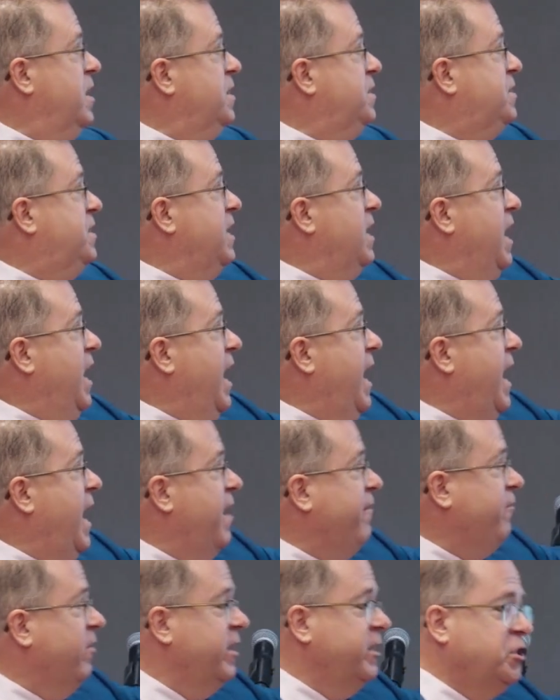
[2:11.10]
The
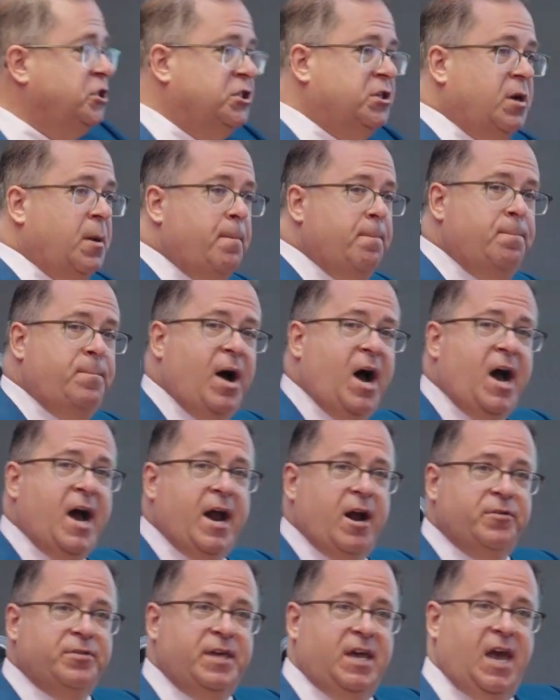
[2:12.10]
average
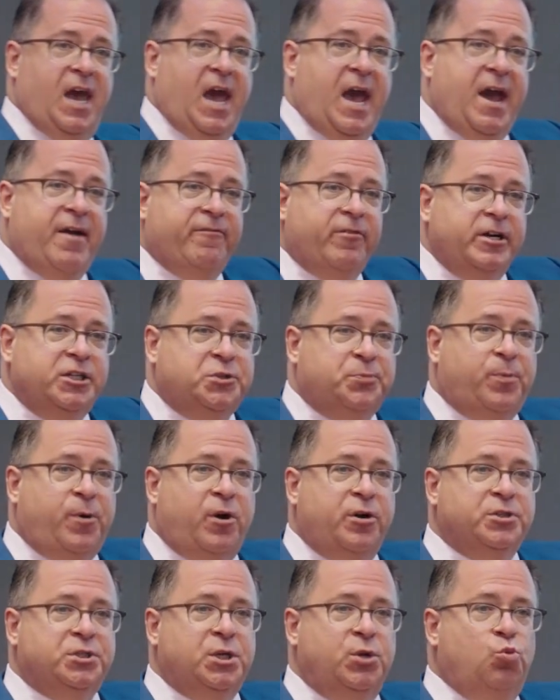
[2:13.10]
buyer, the average
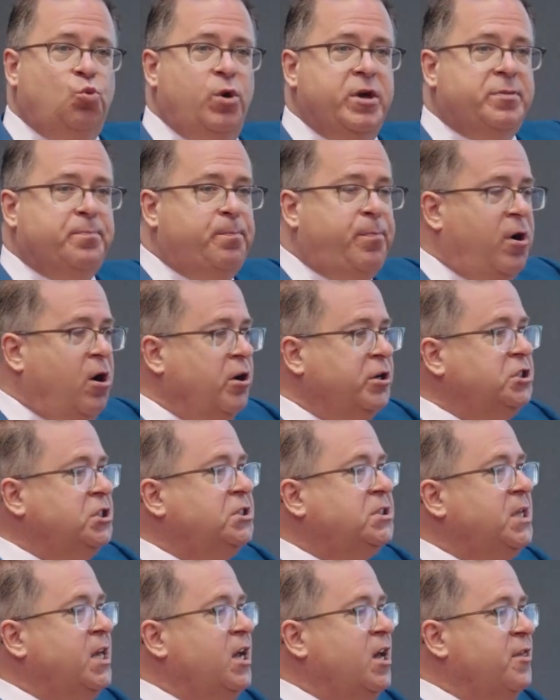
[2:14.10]
person with
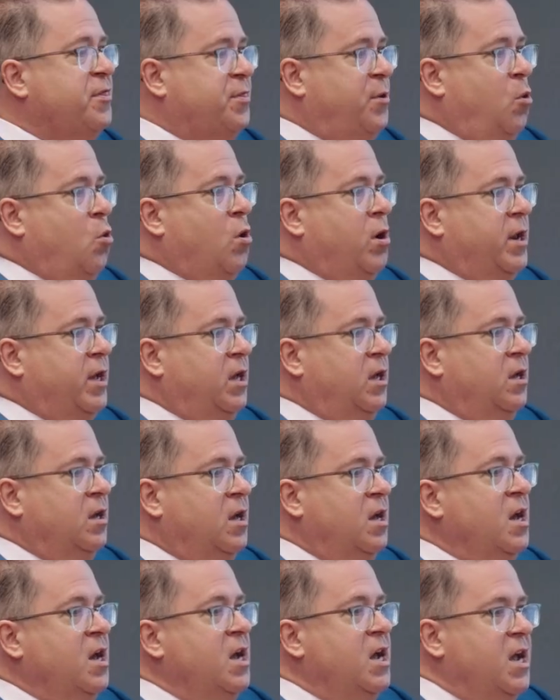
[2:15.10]
purchasing authority
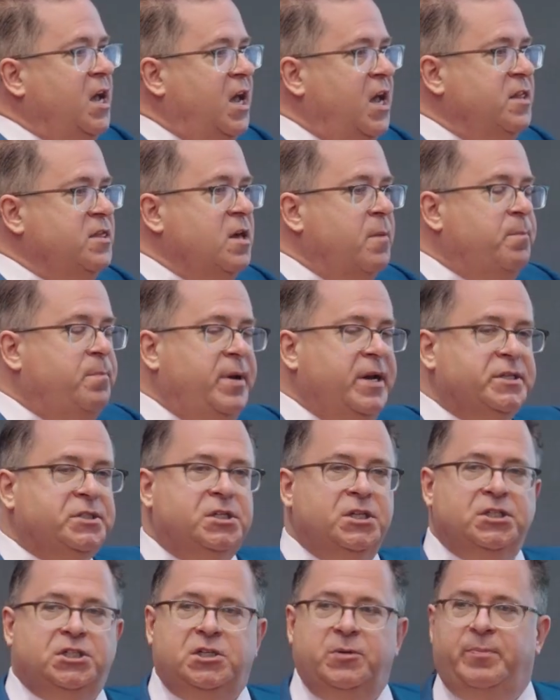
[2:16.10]
in the
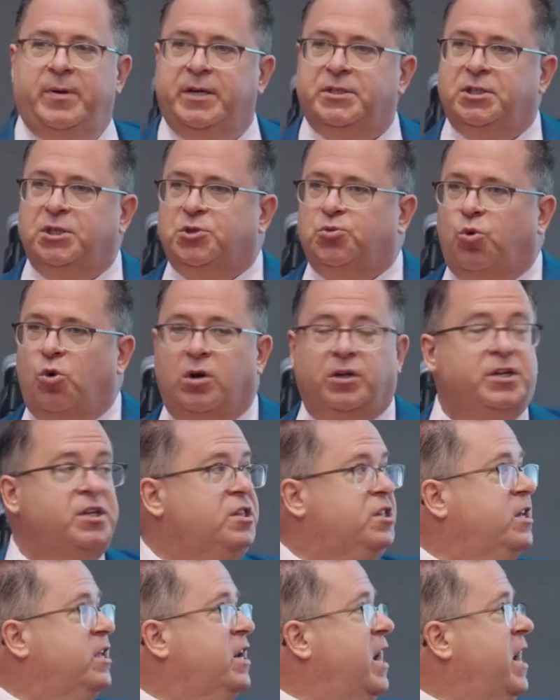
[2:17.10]
business-to-business world in
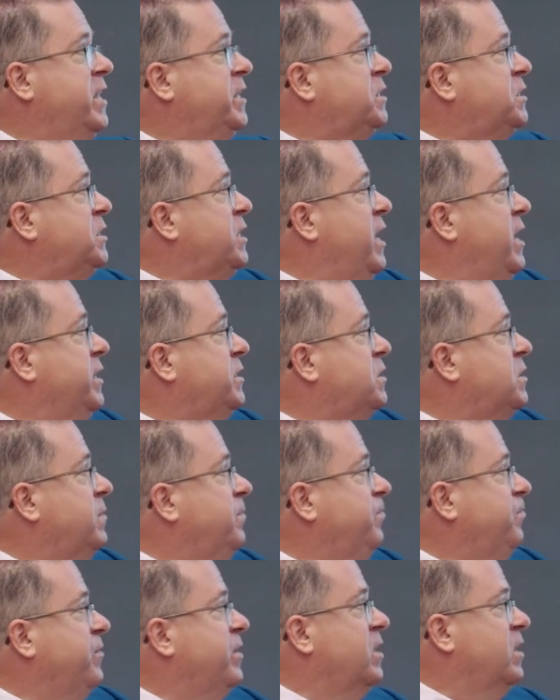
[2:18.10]
the United States
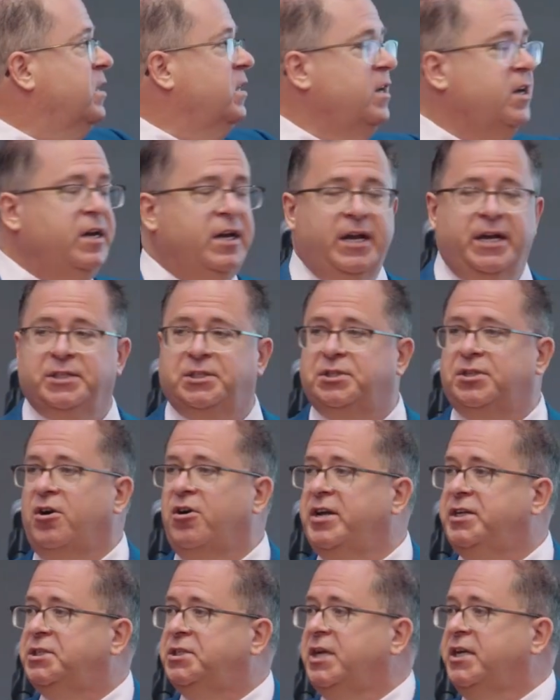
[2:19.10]
is
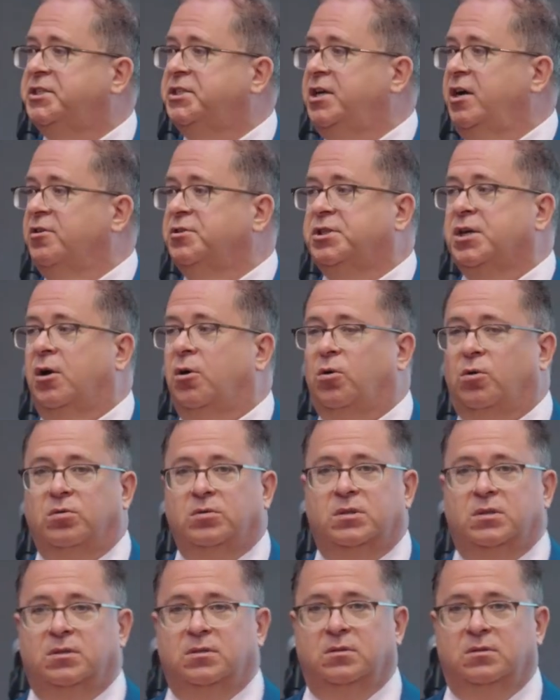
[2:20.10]
36 years
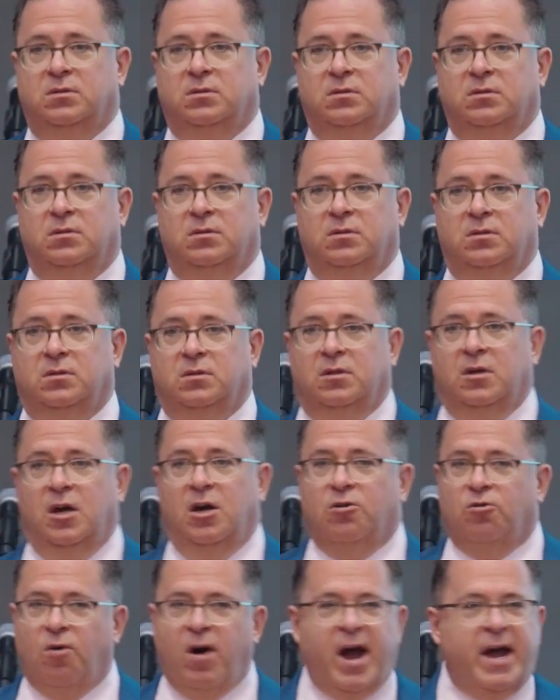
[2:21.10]
old.
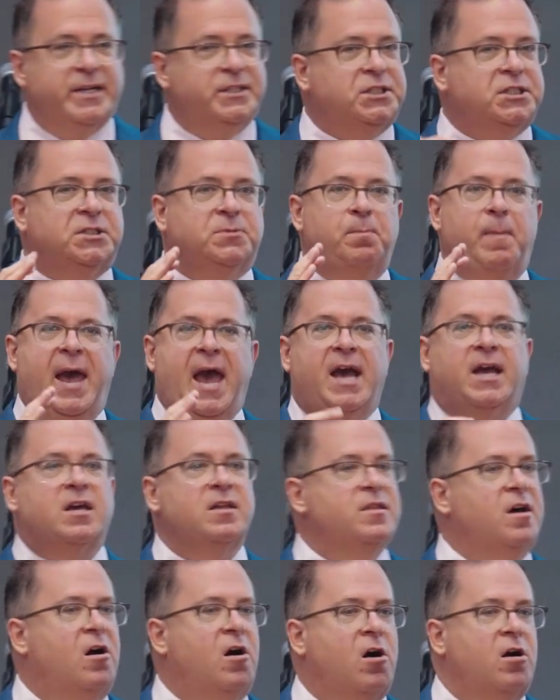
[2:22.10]
Right smack in
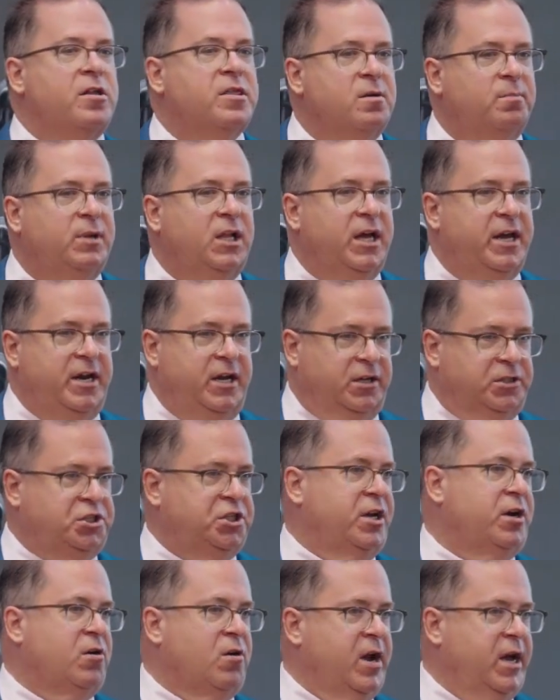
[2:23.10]
the heart of the millennial
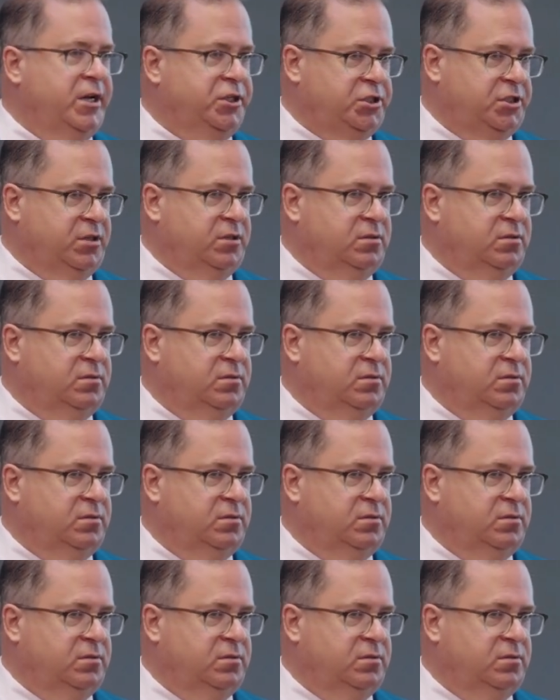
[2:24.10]
generation.